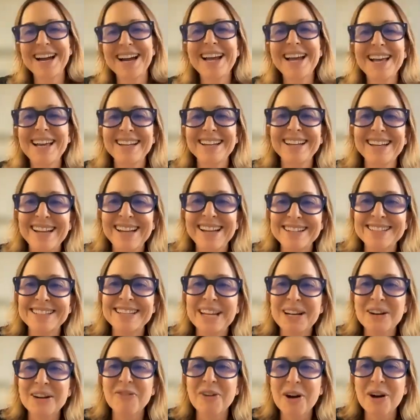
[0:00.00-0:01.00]

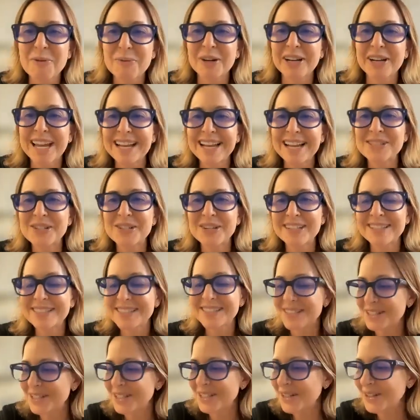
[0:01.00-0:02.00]
Dana-Farber Cancer
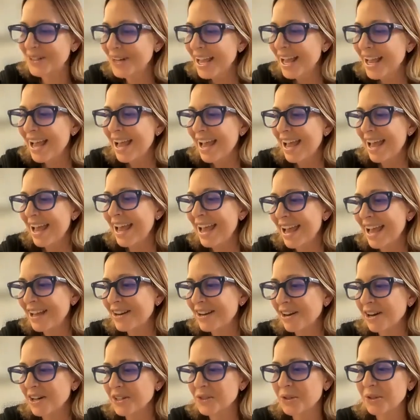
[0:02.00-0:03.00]
Institute,
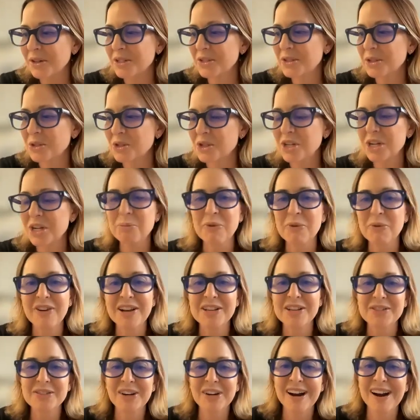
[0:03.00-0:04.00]
and also an associate
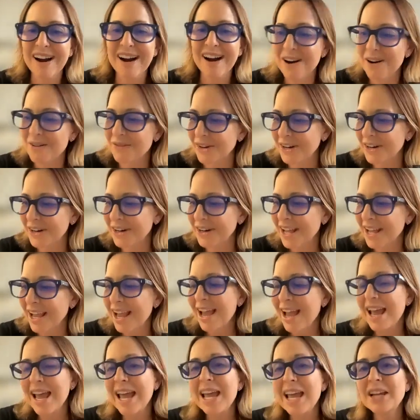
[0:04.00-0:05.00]
professor at Harvard.
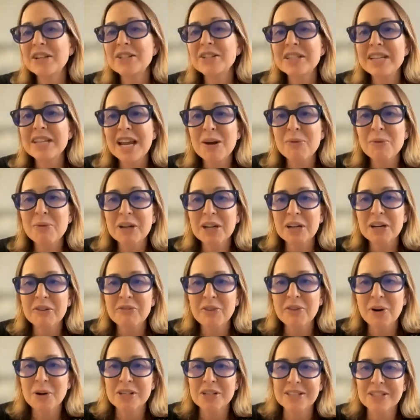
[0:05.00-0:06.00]
And today we're going
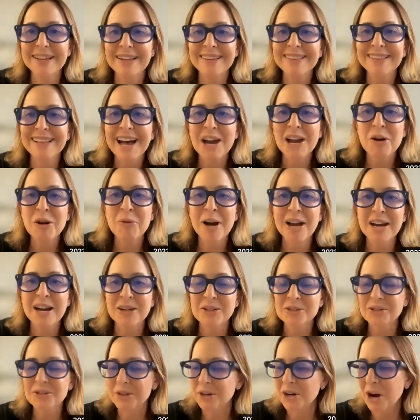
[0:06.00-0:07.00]
to focus on
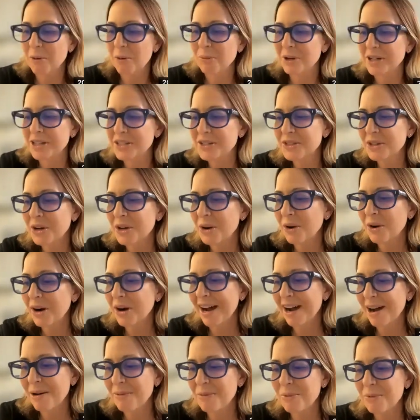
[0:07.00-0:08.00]
leiomyosarcoma. So
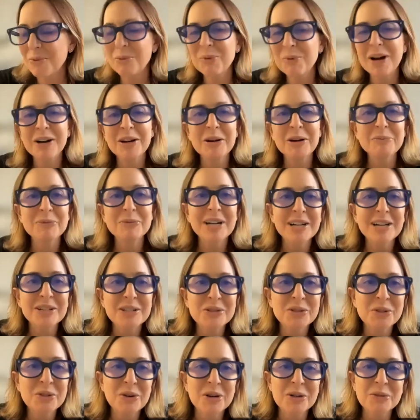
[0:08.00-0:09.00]
welcome,
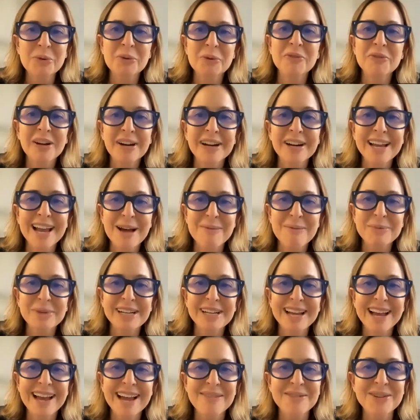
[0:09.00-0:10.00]
Dr. George. We're very happy
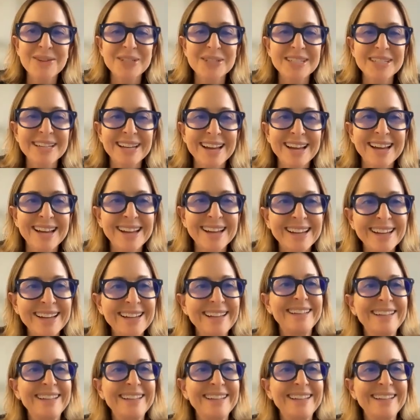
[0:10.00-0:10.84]
to have you today.